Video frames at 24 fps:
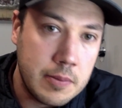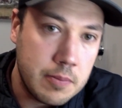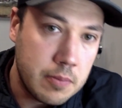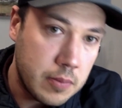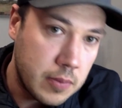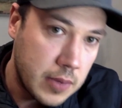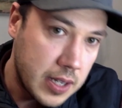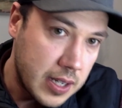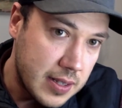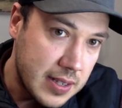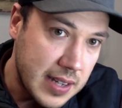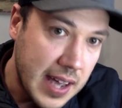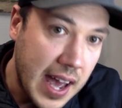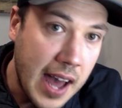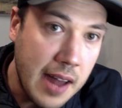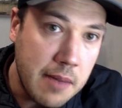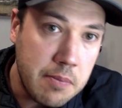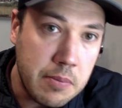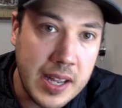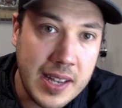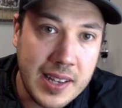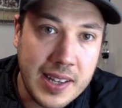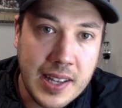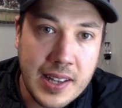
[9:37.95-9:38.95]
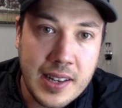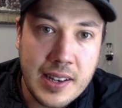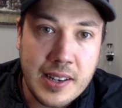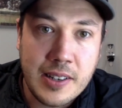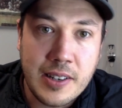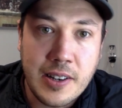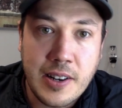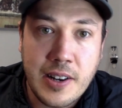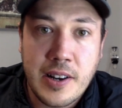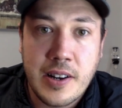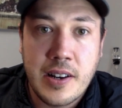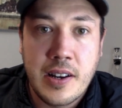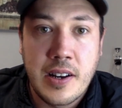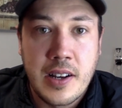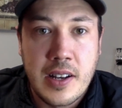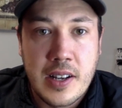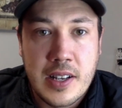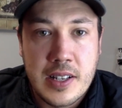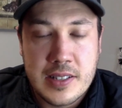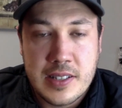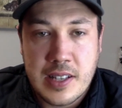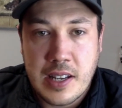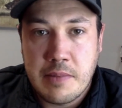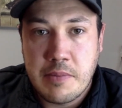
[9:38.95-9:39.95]
It's at Mike Hittinger,
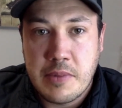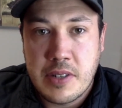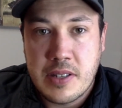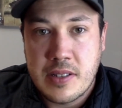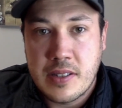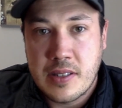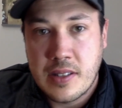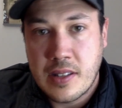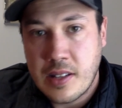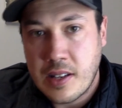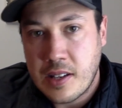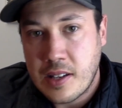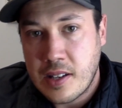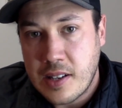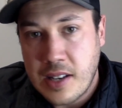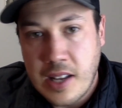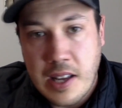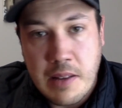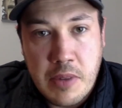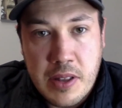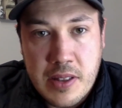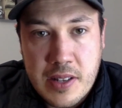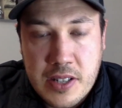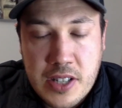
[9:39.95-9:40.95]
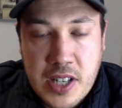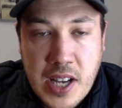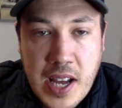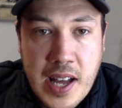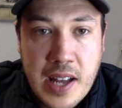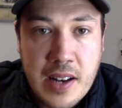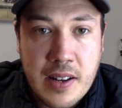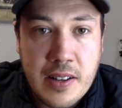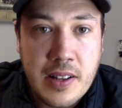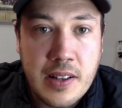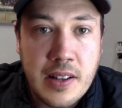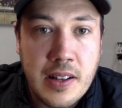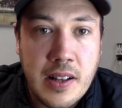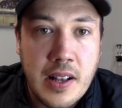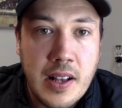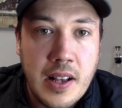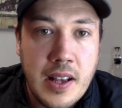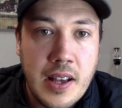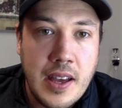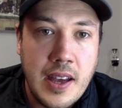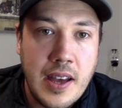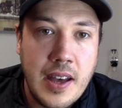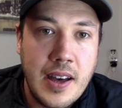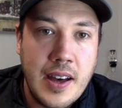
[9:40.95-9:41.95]
same as the name in the channel.
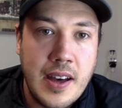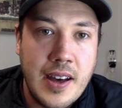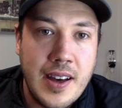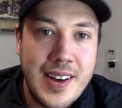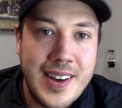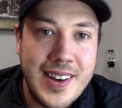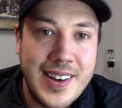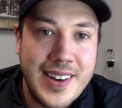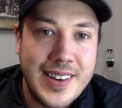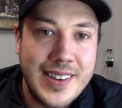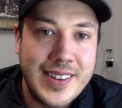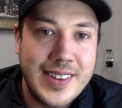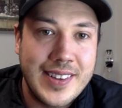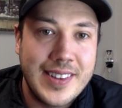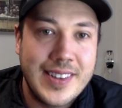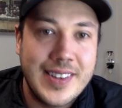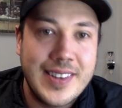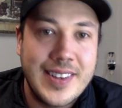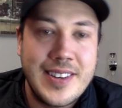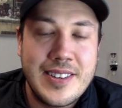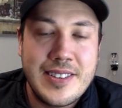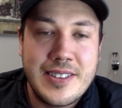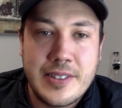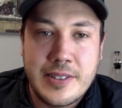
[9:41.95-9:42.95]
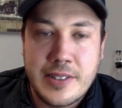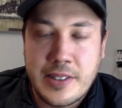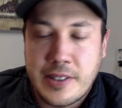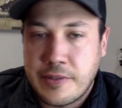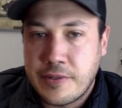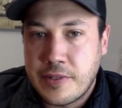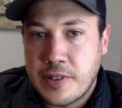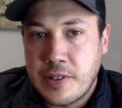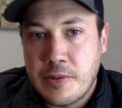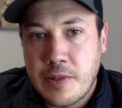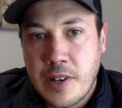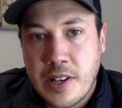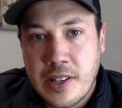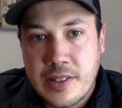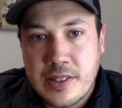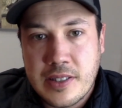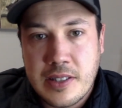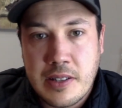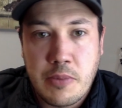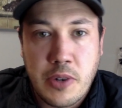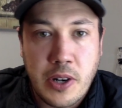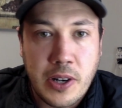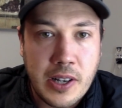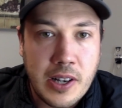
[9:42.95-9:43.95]
If you want to see
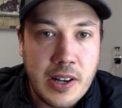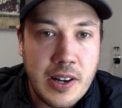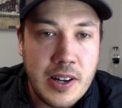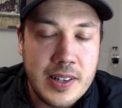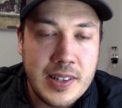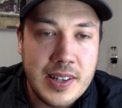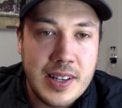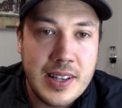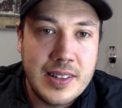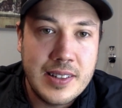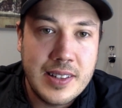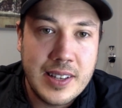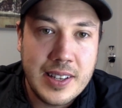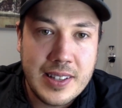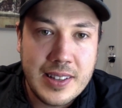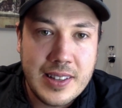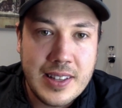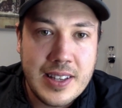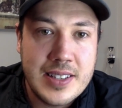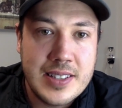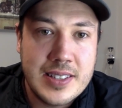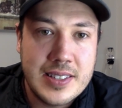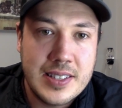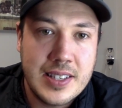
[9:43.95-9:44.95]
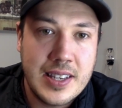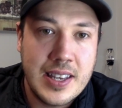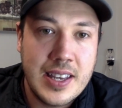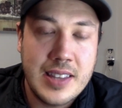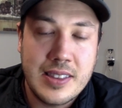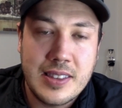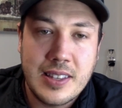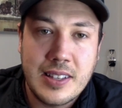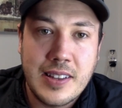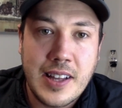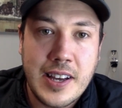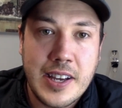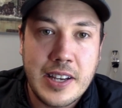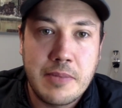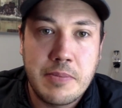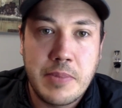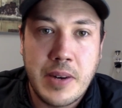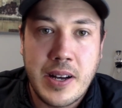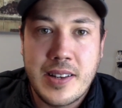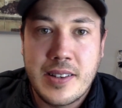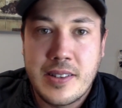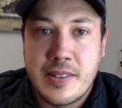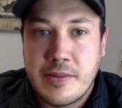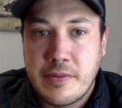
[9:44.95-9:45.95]
more content like this, hit the like
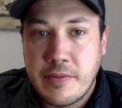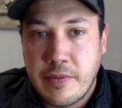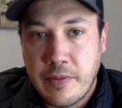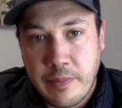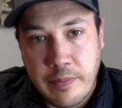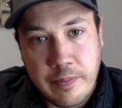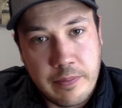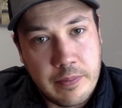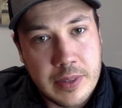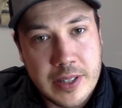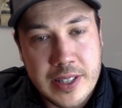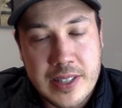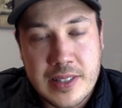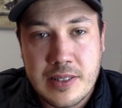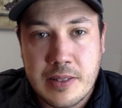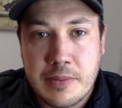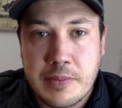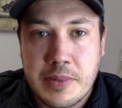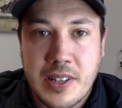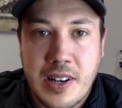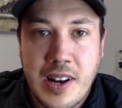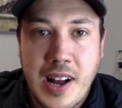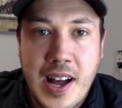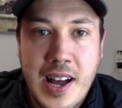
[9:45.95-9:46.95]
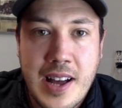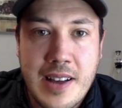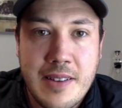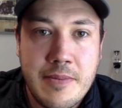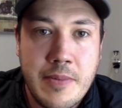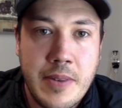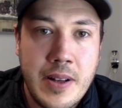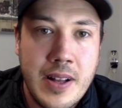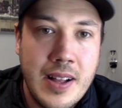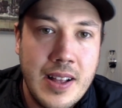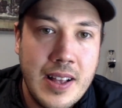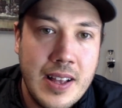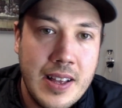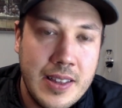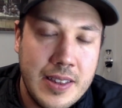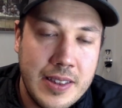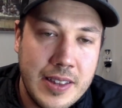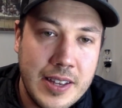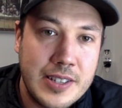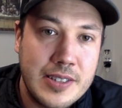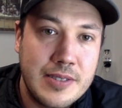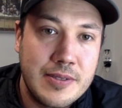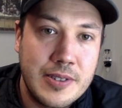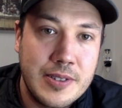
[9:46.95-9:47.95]
button. Please subscribe.
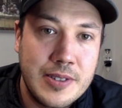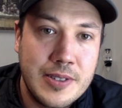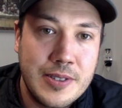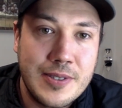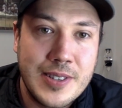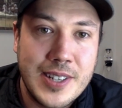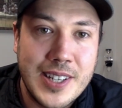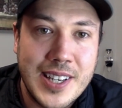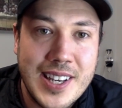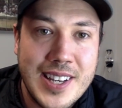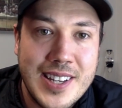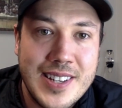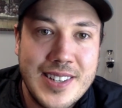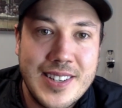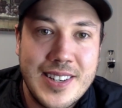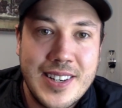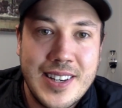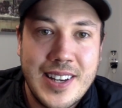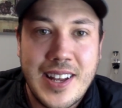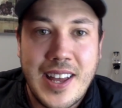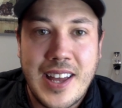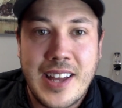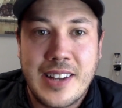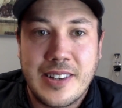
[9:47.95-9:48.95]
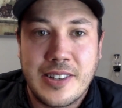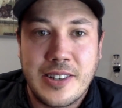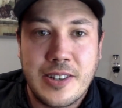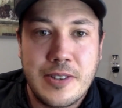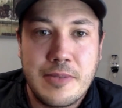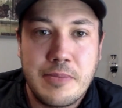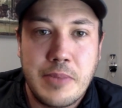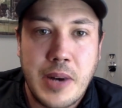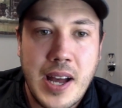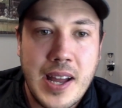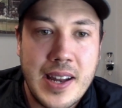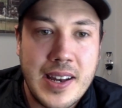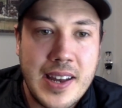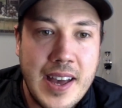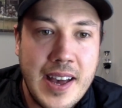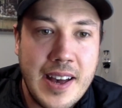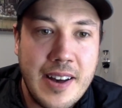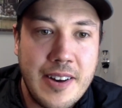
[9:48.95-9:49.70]
Thanks for tuning in, and goodbye now.